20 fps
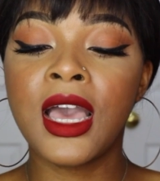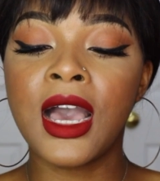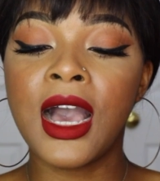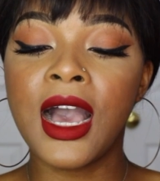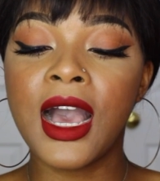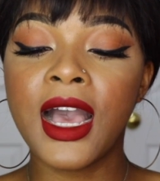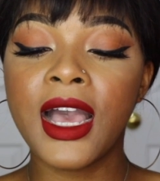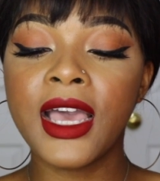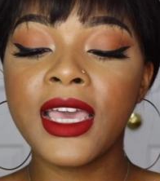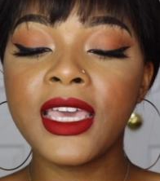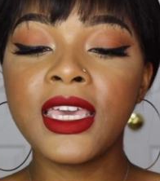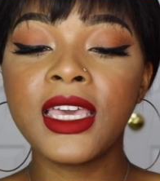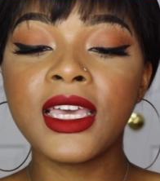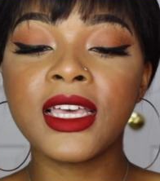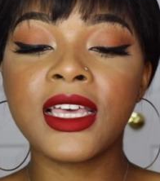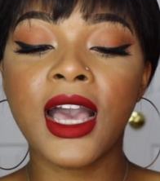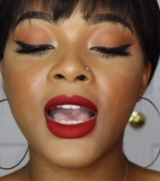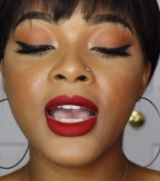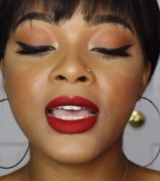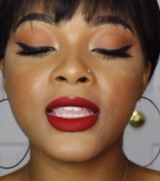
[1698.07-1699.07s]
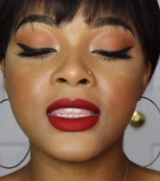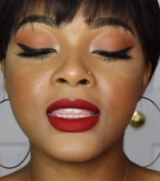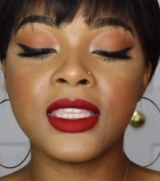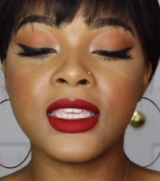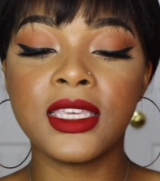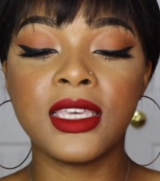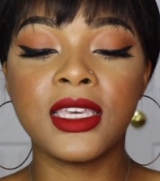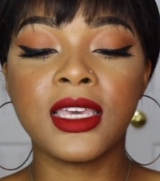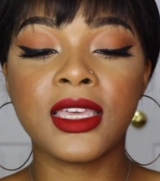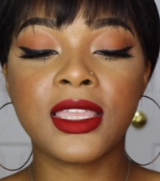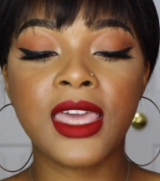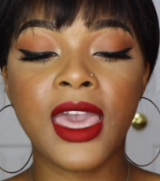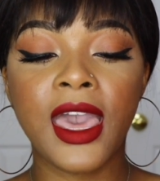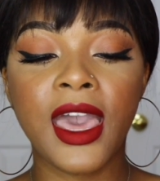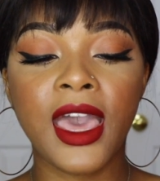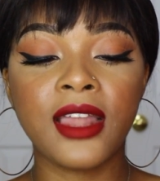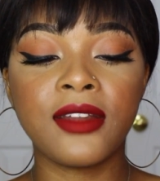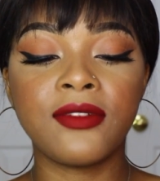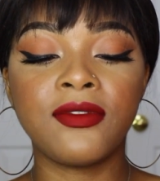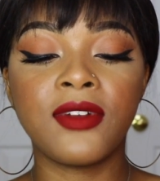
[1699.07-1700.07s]
I got the
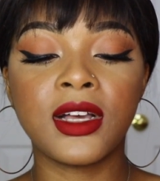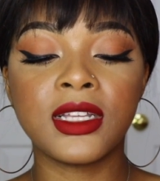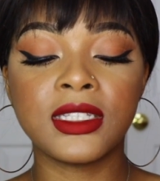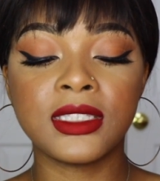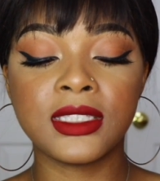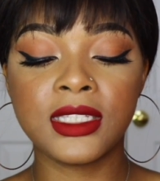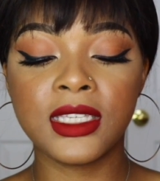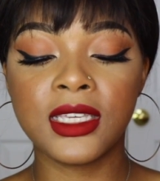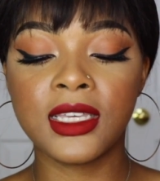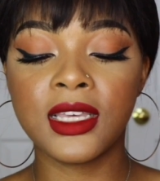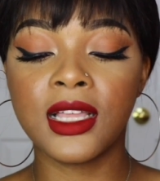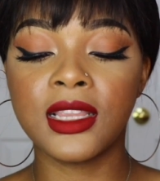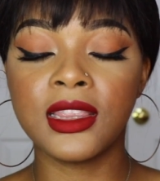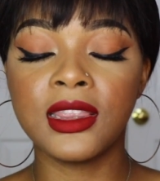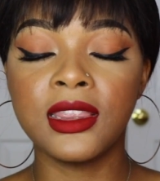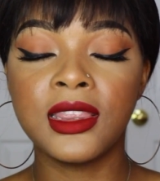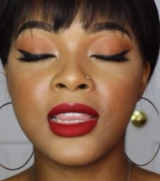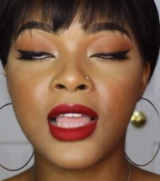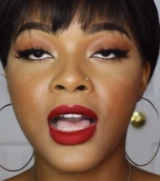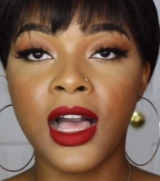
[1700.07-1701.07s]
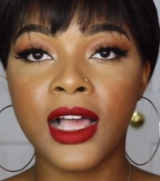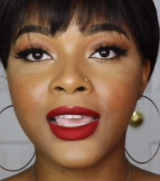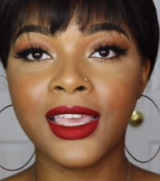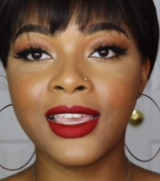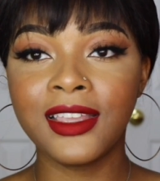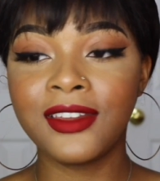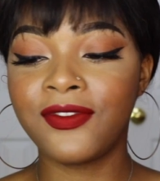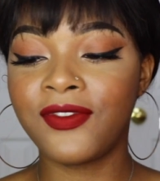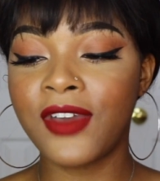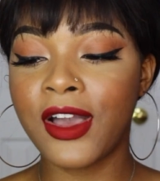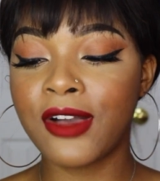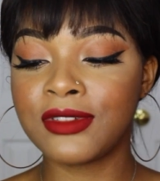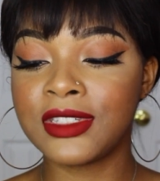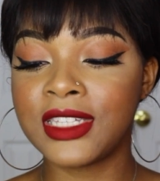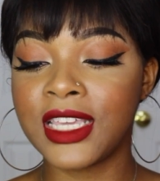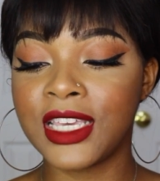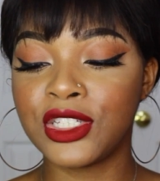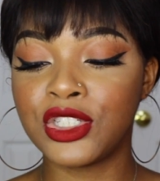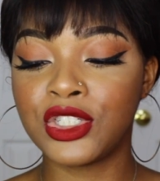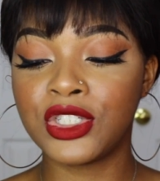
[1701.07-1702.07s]
Kat Von D Lock-It
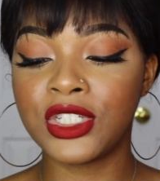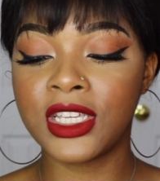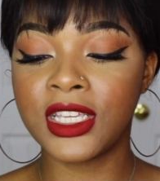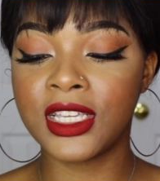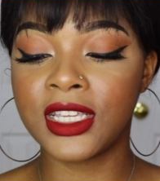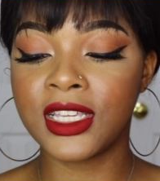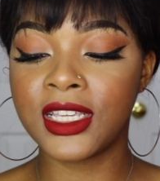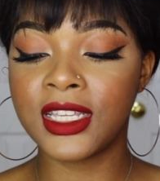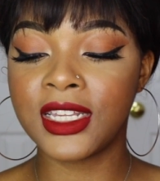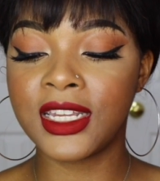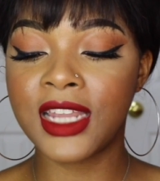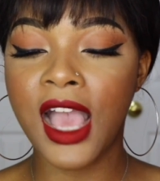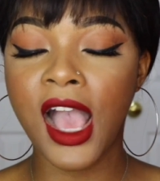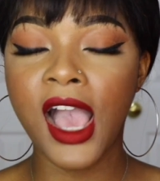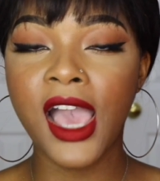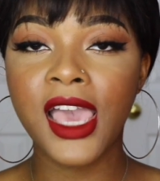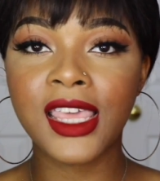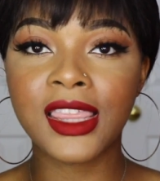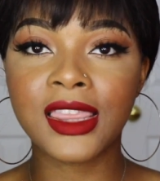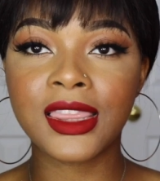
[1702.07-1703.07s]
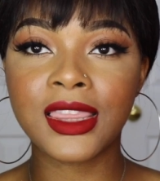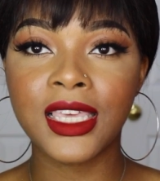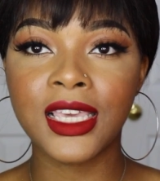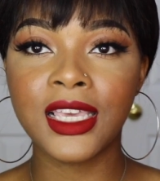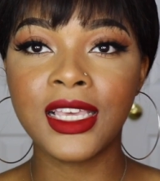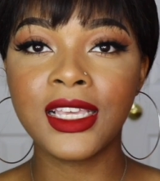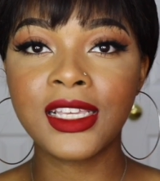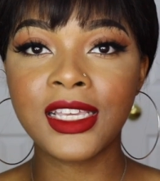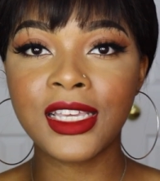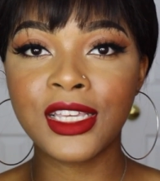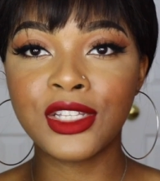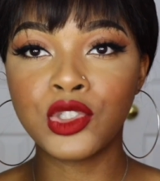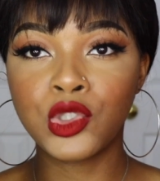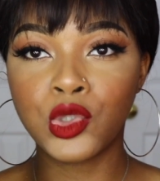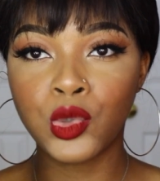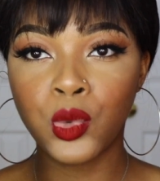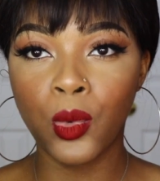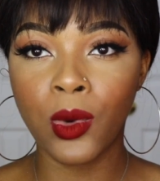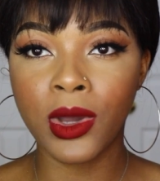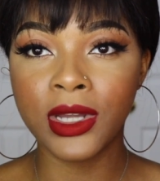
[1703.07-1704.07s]
Foundation, I think in
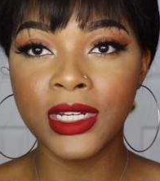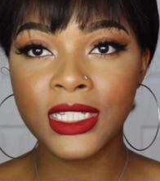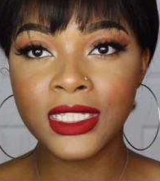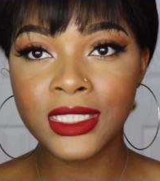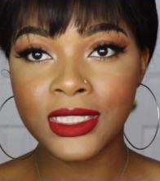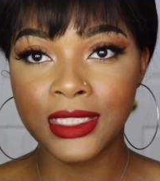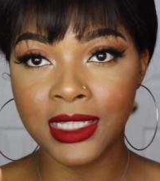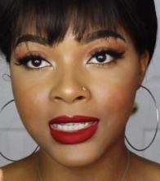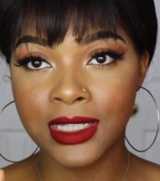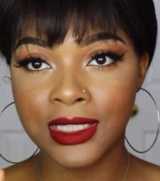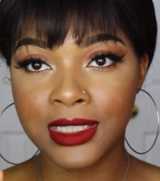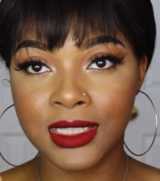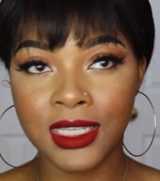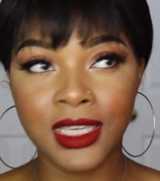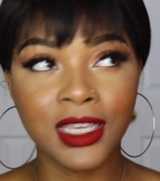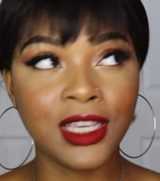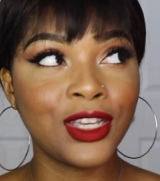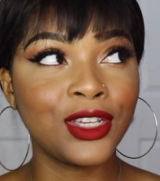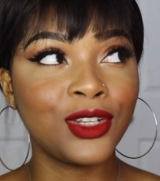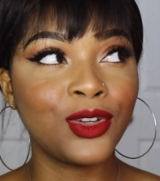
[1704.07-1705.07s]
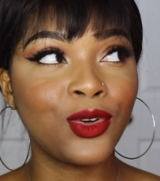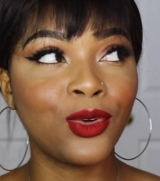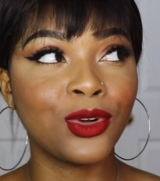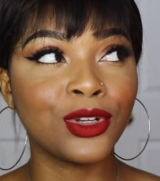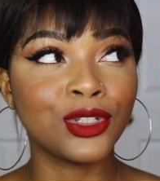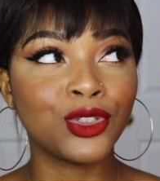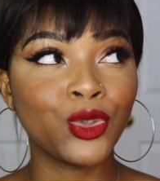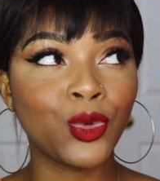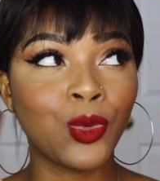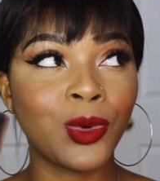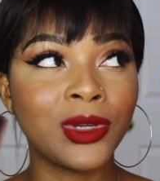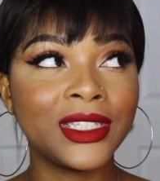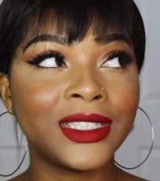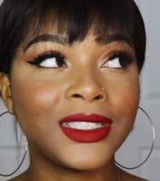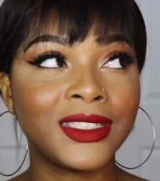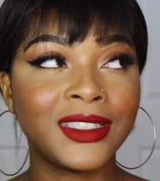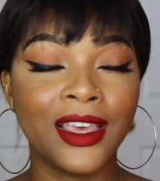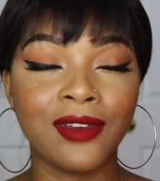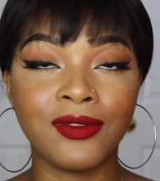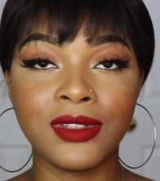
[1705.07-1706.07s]
2016 or
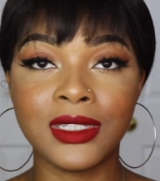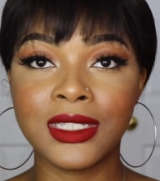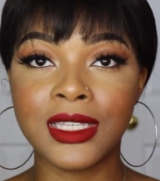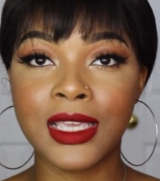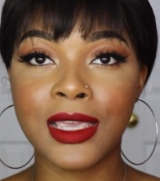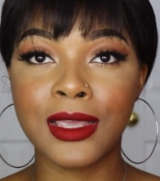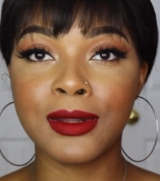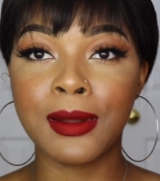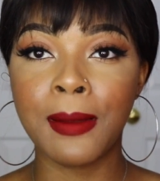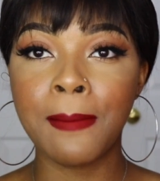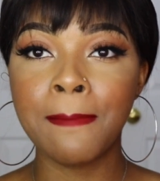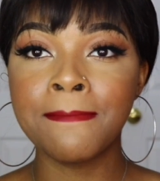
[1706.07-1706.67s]
2017.